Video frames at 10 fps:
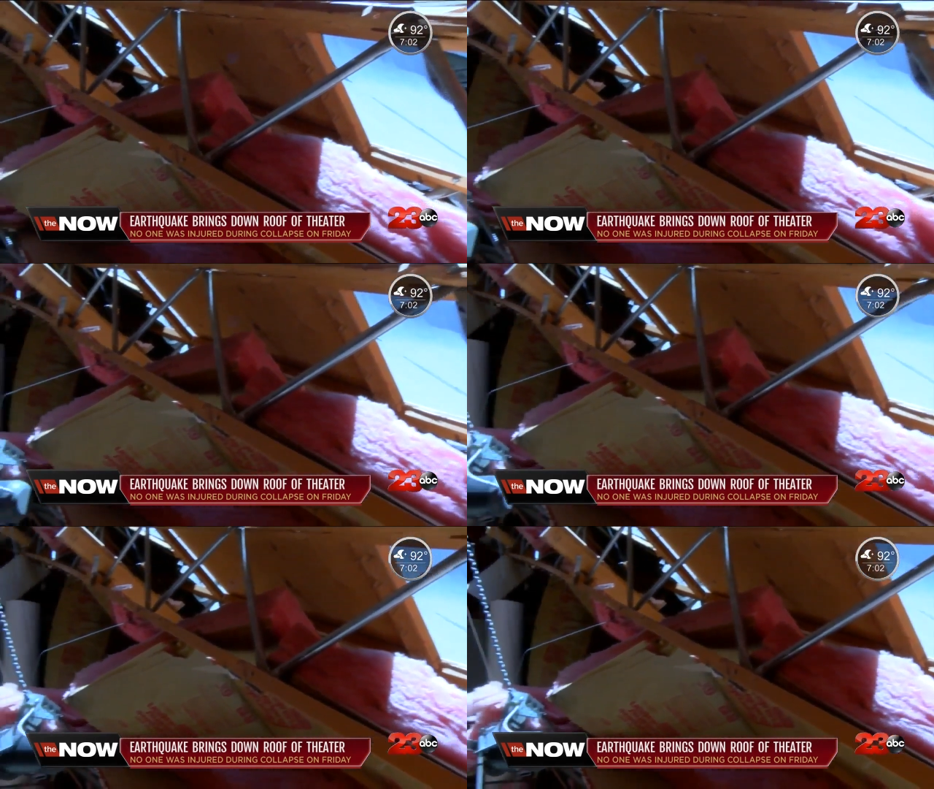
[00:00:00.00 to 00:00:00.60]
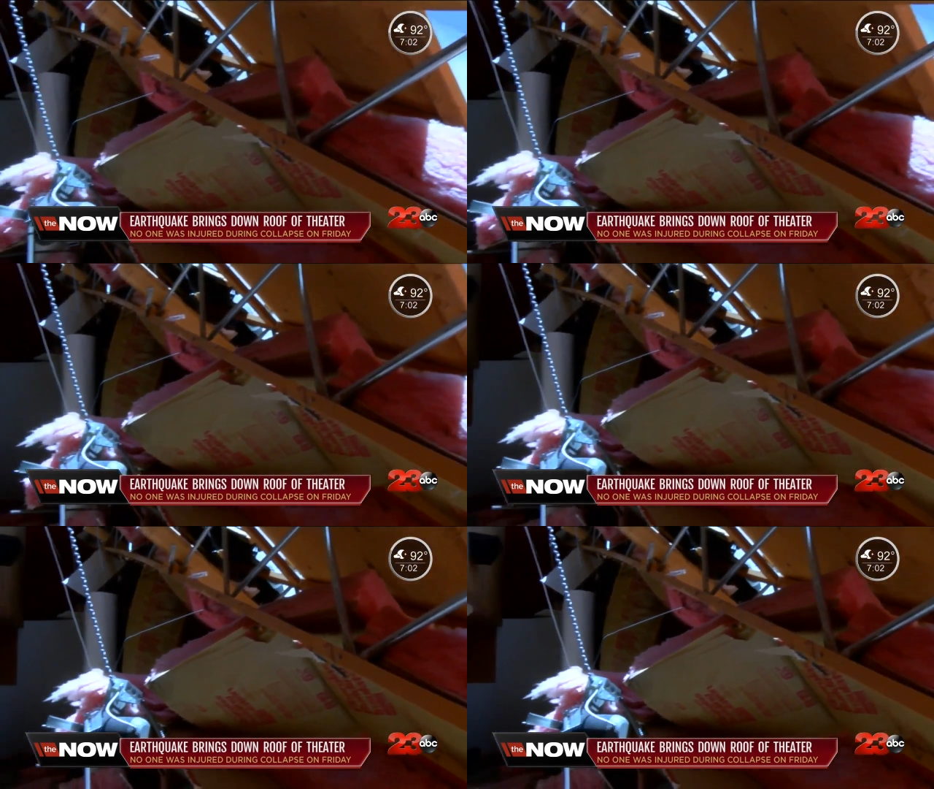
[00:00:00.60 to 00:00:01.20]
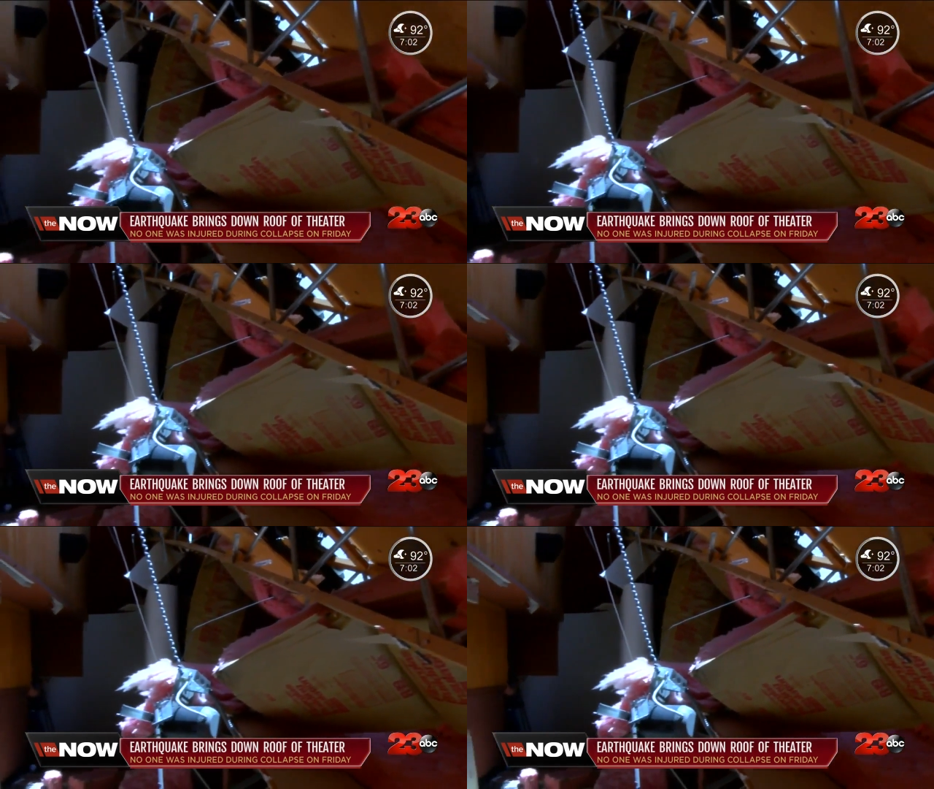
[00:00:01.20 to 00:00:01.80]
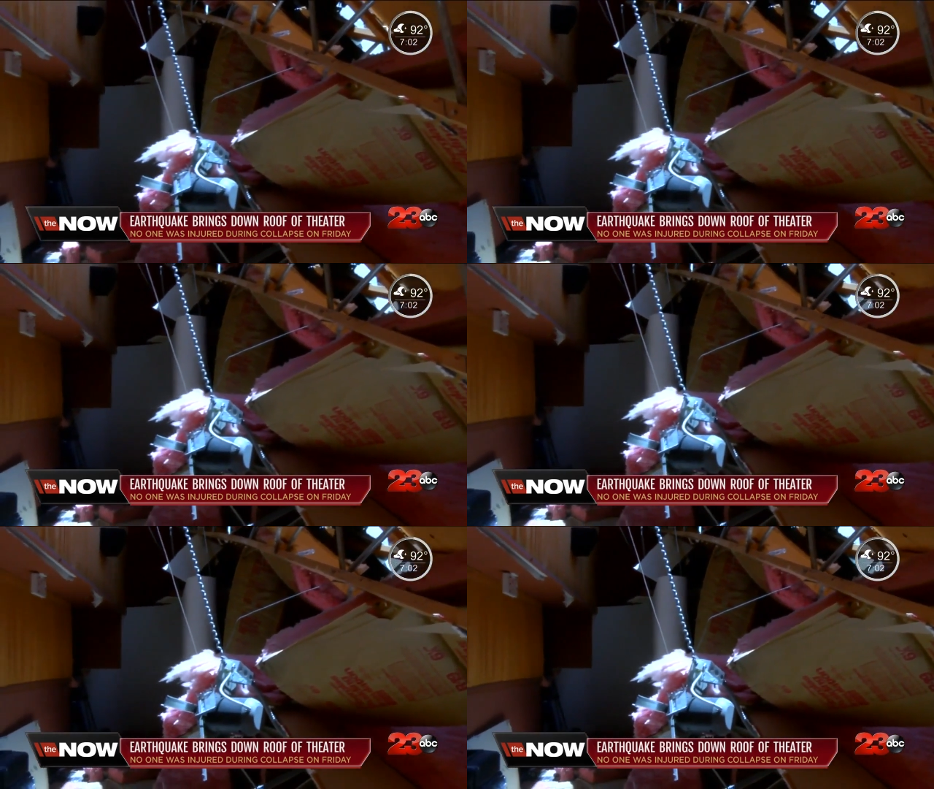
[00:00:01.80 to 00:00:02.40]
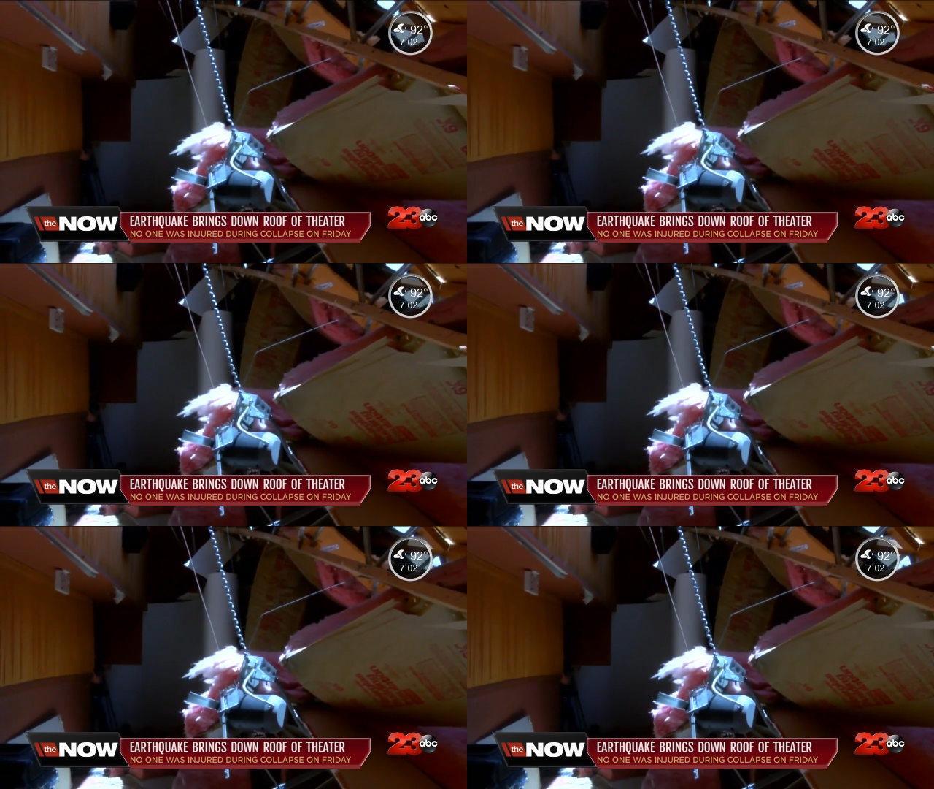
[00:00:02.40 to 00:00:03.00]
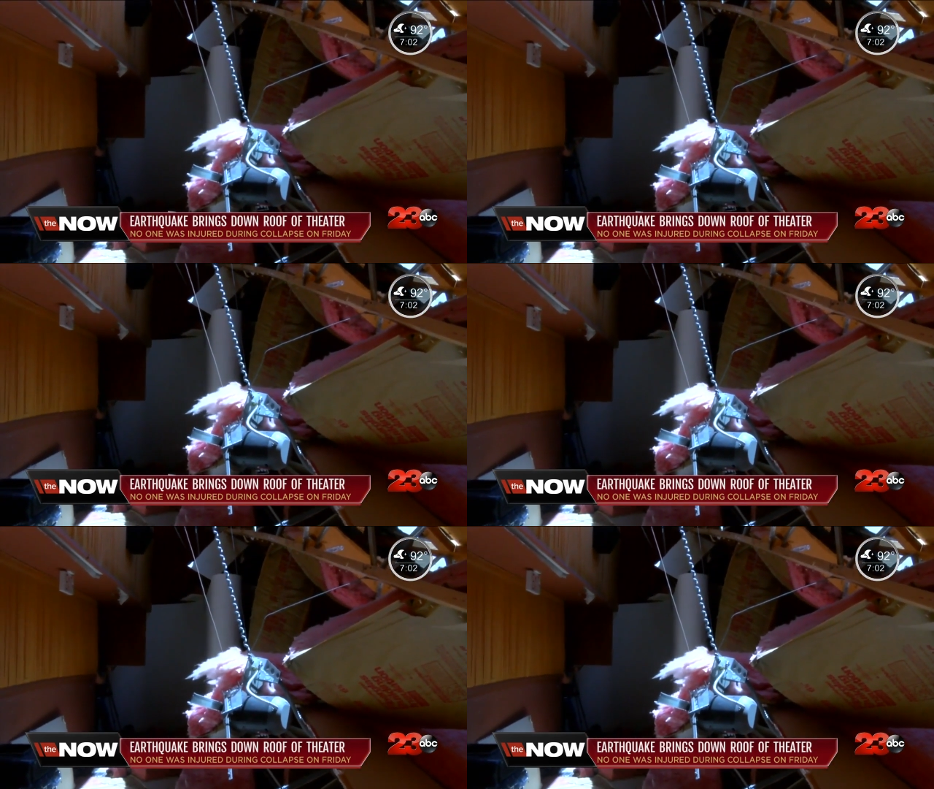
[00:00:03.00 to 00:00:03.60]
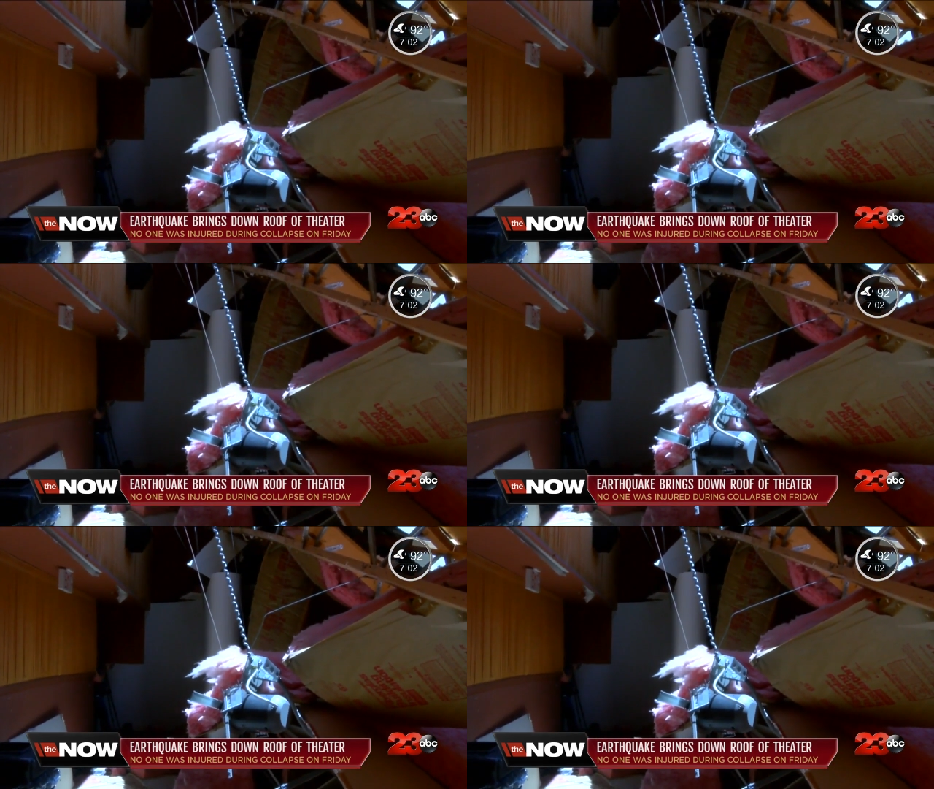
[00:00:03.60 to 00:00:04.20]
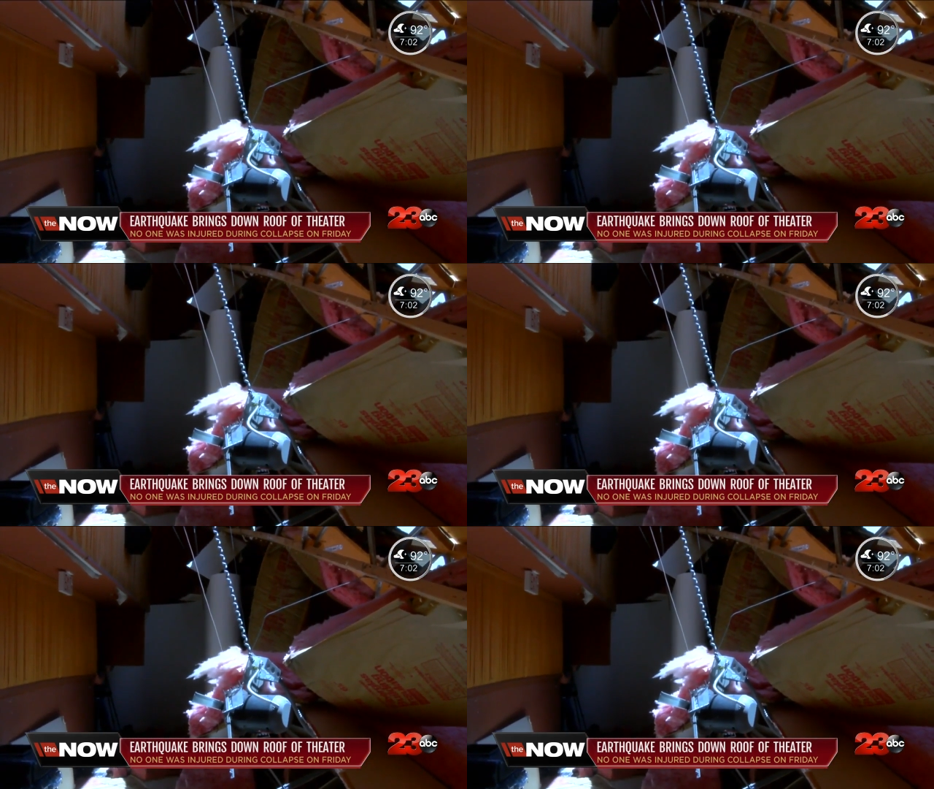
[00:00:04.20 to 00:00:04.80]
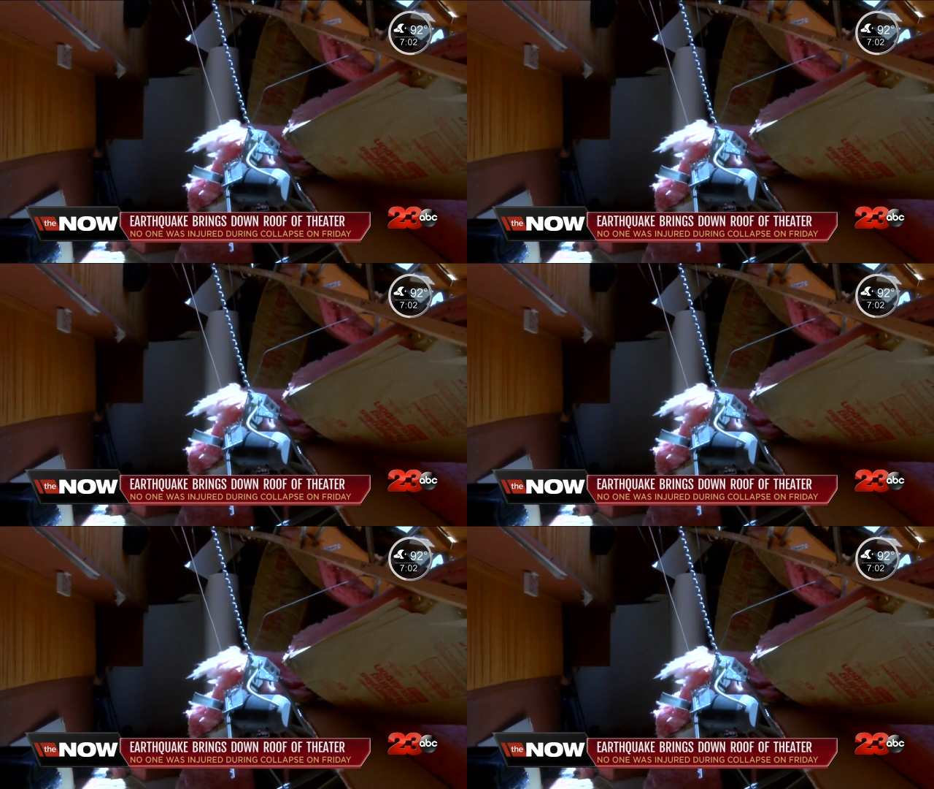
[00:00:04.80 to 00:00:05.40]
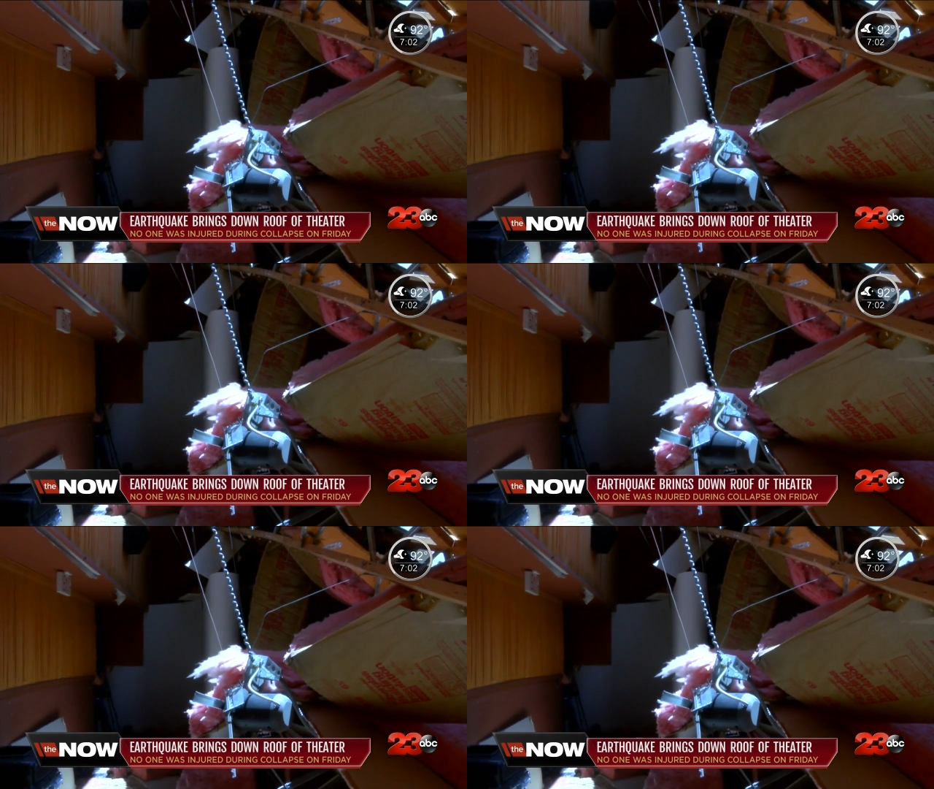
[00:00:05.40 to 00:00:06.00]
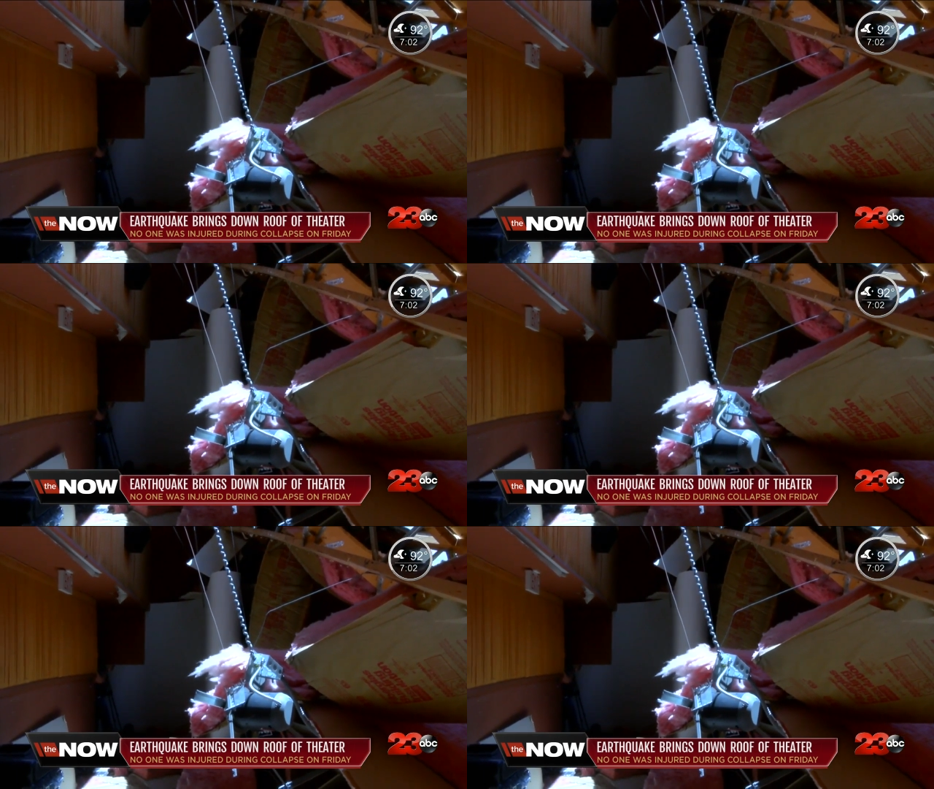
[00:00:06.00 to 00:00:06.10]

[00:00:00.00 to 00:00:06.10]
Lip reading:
Nobody's mouth can be seen.